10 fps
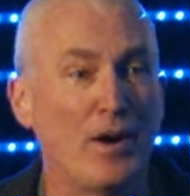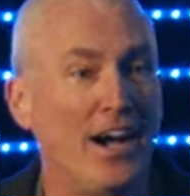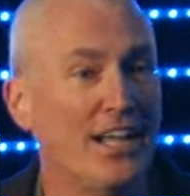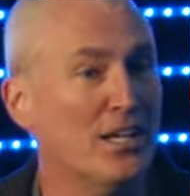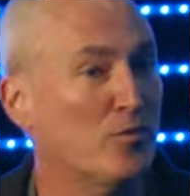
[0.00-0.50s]

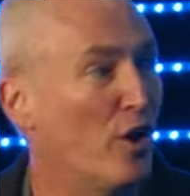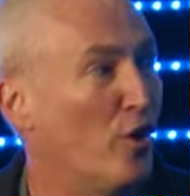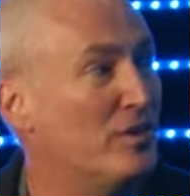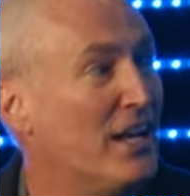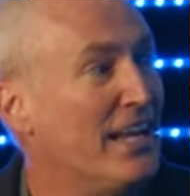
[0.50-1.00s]
Pilate
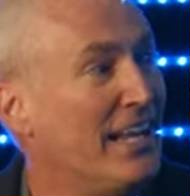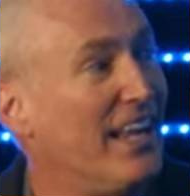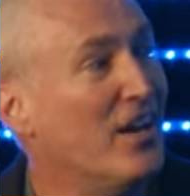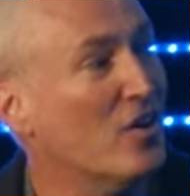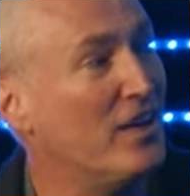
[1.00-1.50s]
wrote,
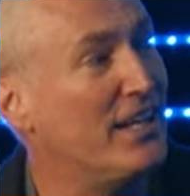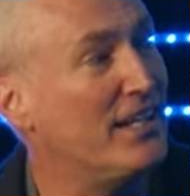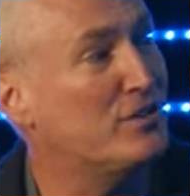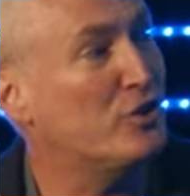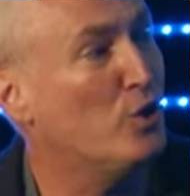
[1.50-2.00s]
Here
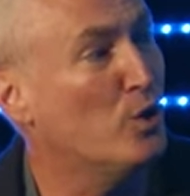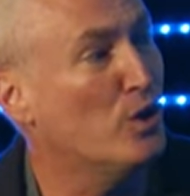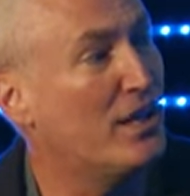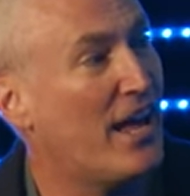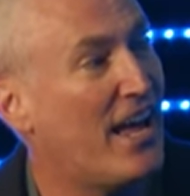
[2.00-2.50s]
is
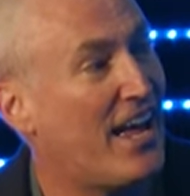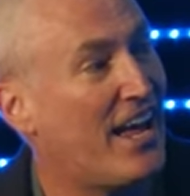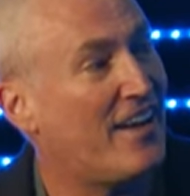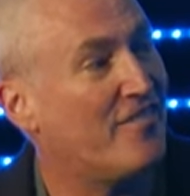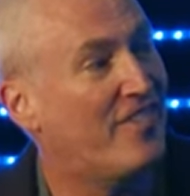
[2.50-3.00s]
Yud
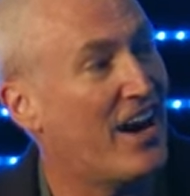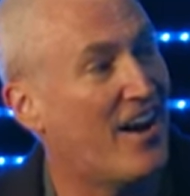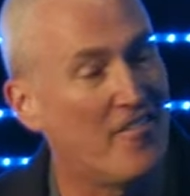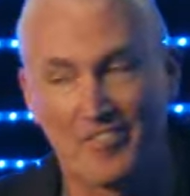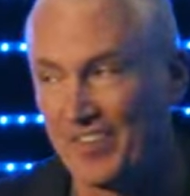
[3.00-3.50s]
He
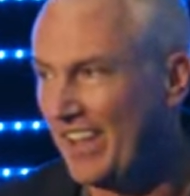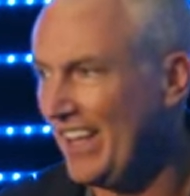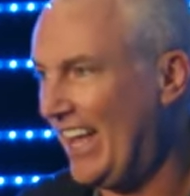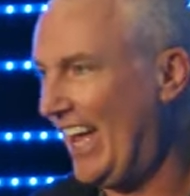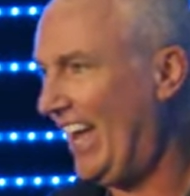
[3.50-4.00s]
Vav
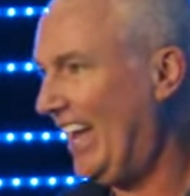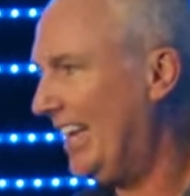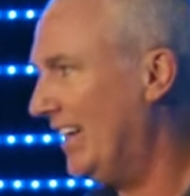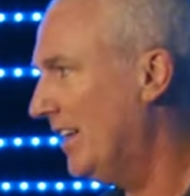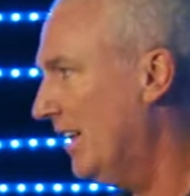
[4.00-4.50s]

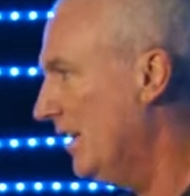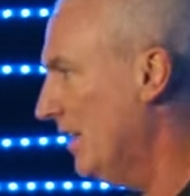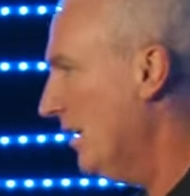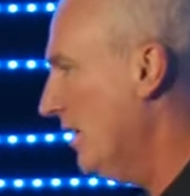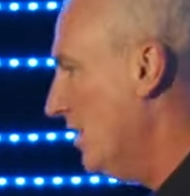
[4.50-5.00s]
He.
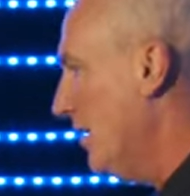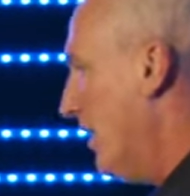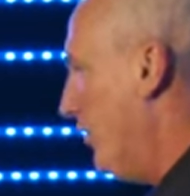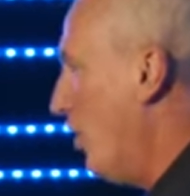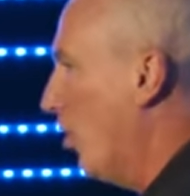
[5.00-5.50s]

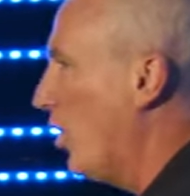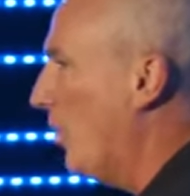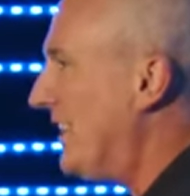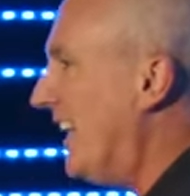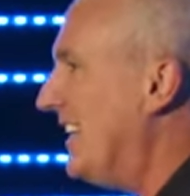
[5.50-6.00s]
If you don't know what that